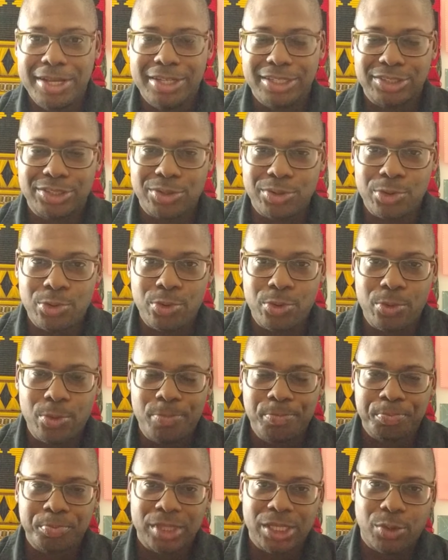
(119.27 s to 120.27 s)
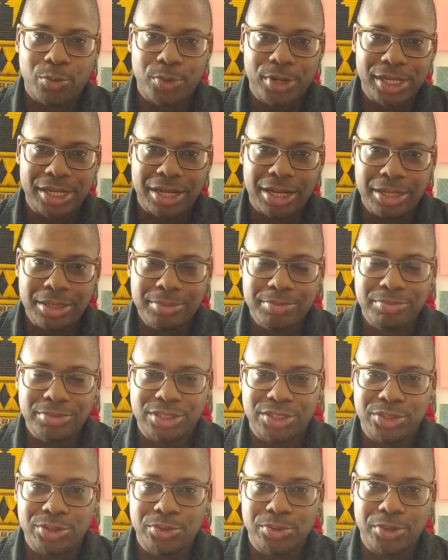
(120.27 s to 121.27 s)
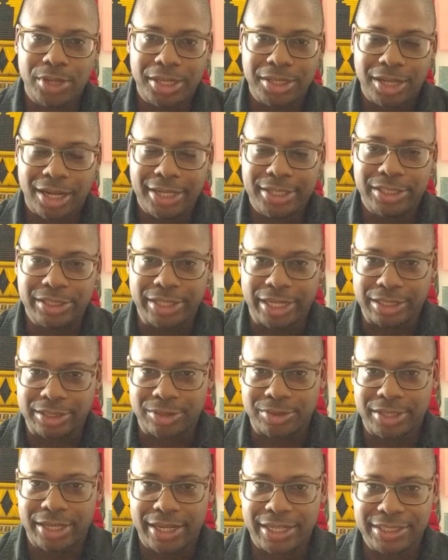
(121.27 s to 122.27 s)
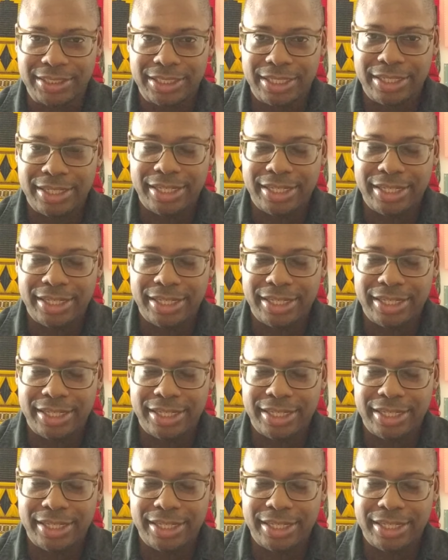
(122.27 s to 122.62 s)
So when it comes to a lie detector test,